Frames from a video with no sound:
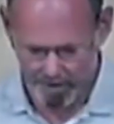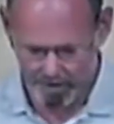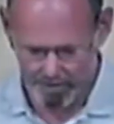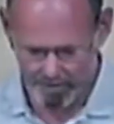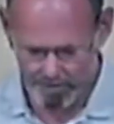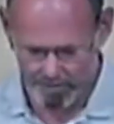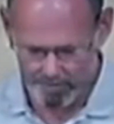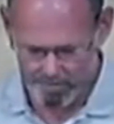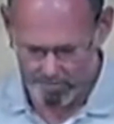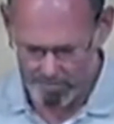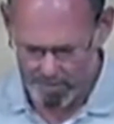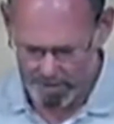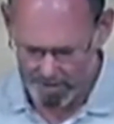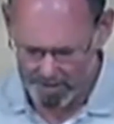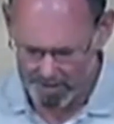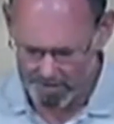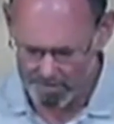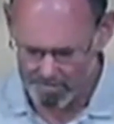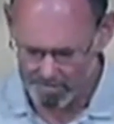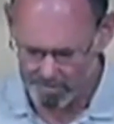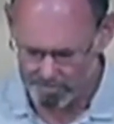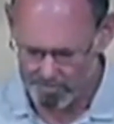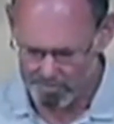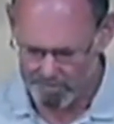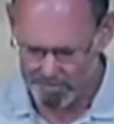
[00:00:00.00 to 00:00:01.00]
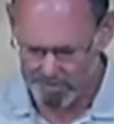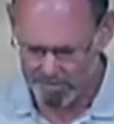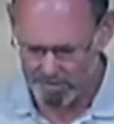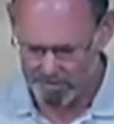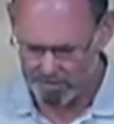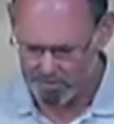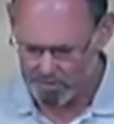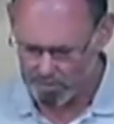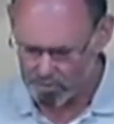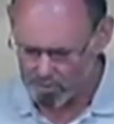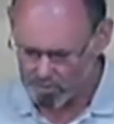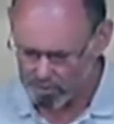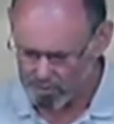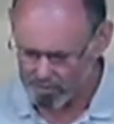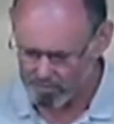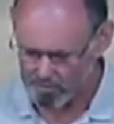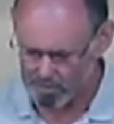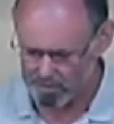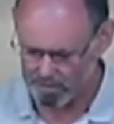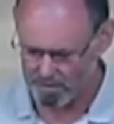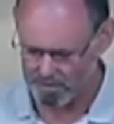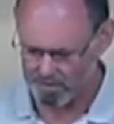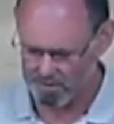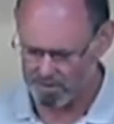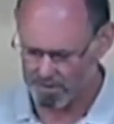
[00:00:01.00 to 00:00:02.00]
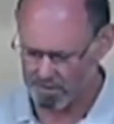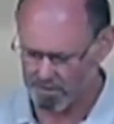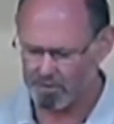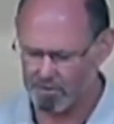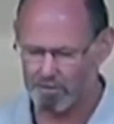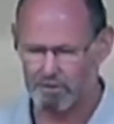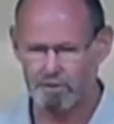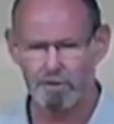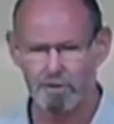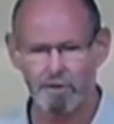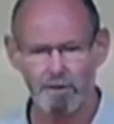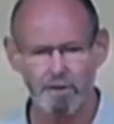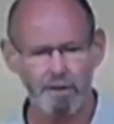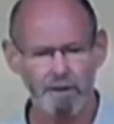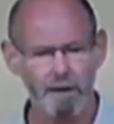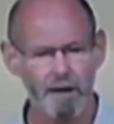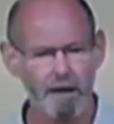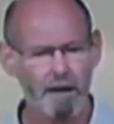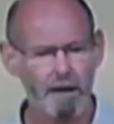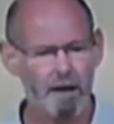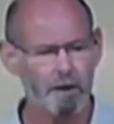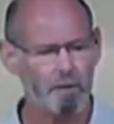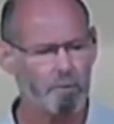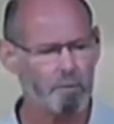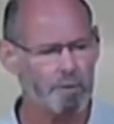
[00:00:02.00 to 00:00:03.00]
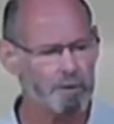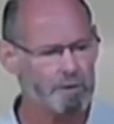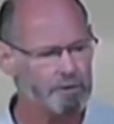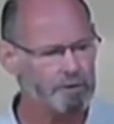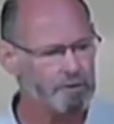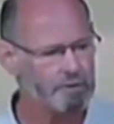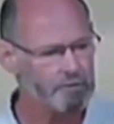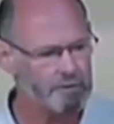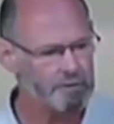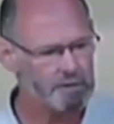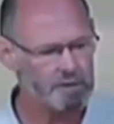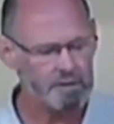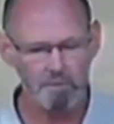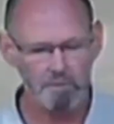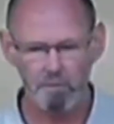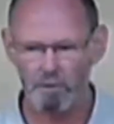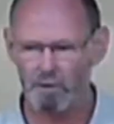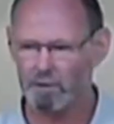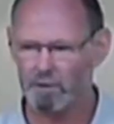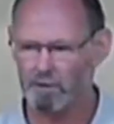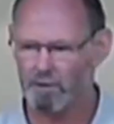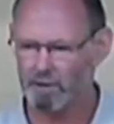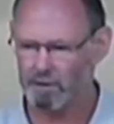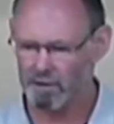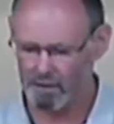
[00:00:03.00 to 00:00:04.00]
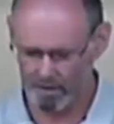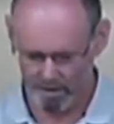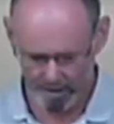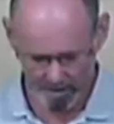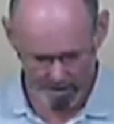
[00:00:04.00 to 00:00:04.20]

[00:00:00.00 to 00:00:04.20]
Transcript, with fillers: and there are many scriptures that talk of persecution and how we should respond